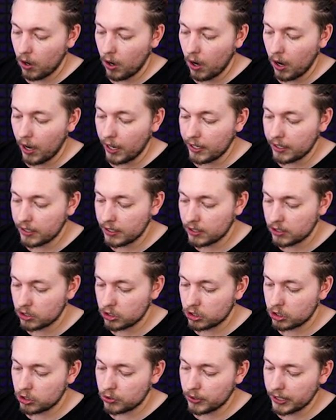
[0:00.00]
on
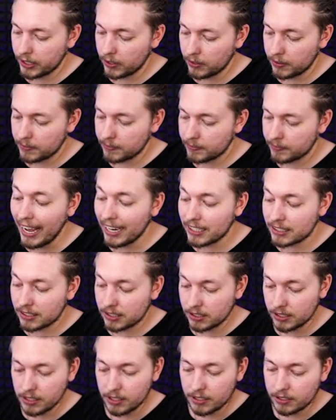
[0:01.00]
trigger
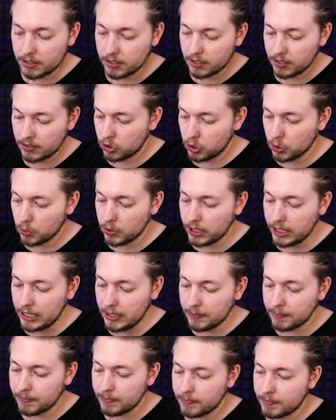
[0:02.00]
exit two
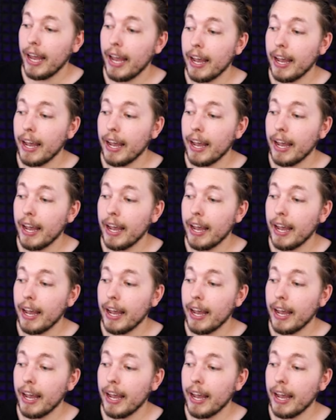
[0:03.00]
D,